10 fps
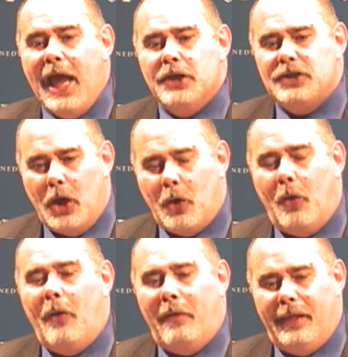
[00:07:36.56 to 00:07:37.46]
So
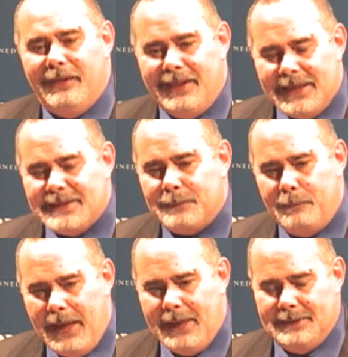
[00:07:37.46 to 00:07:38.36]
this
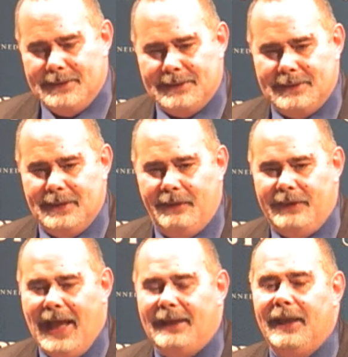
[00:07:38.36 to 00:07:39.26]
means
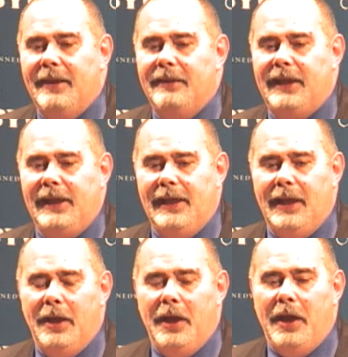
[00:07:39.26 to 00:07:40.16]
that the,
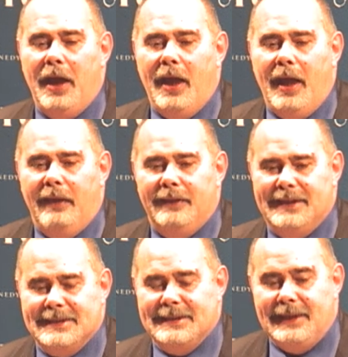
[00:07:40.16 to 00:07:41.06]

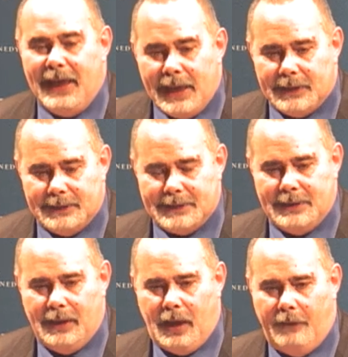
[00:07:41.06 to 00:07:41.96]
the skills
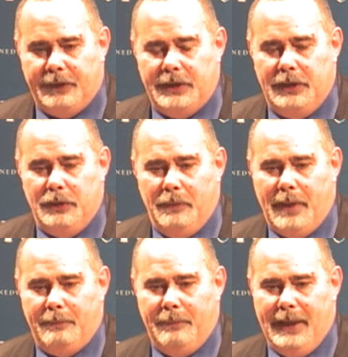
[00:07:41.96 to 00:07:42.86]
of the
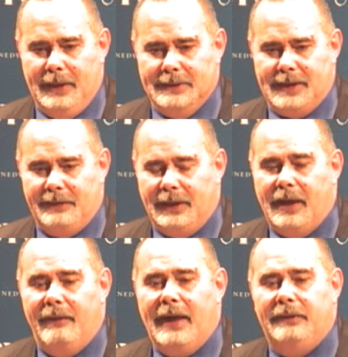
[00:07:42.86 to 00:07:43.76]
human beings, the
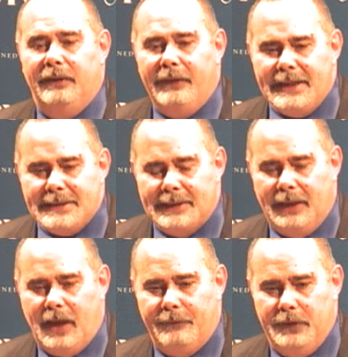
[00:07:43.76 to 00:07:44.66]

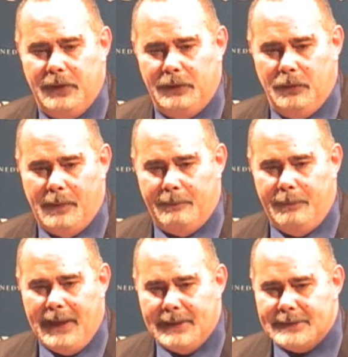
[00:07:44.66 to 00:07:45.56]
characteristics of the human
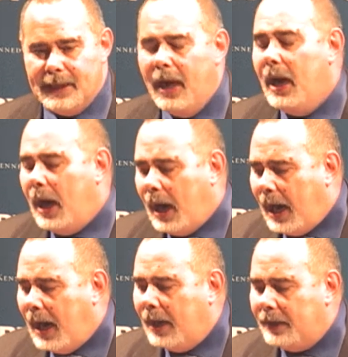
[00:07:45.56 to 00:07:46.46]
beings
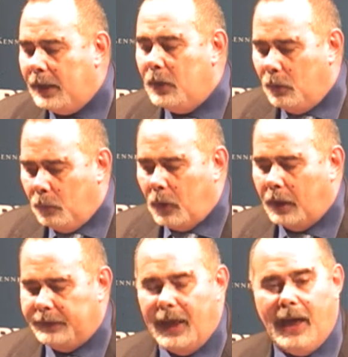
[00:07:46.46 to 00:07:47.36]
are
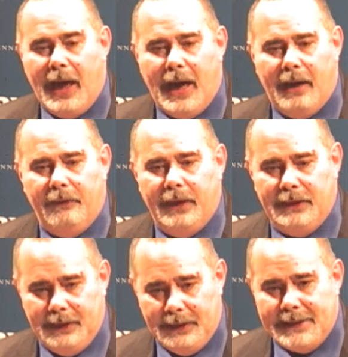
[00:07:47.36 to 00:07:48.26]
what are
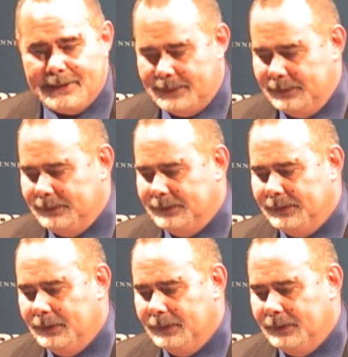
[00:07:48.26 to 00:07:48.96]
listed.